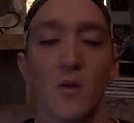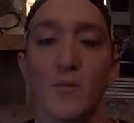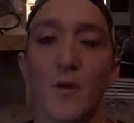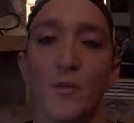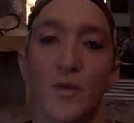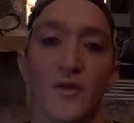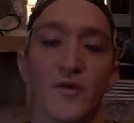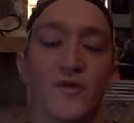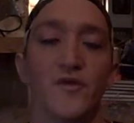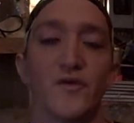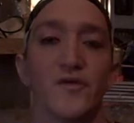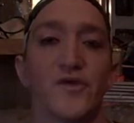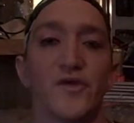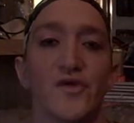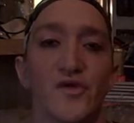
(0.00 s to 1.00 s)
on my brothers
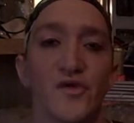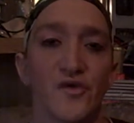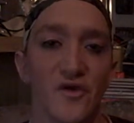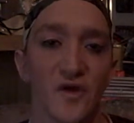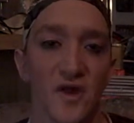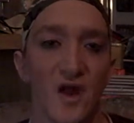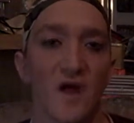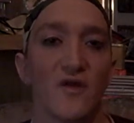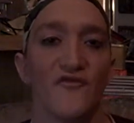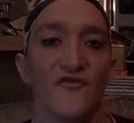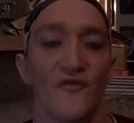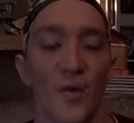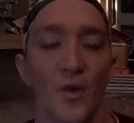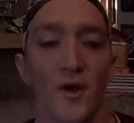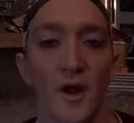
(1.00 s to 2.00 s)
and sisters in
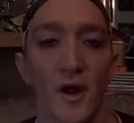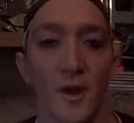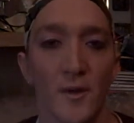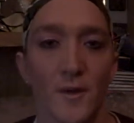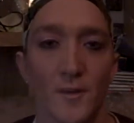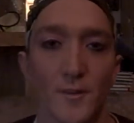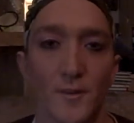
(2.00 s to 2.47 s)
California.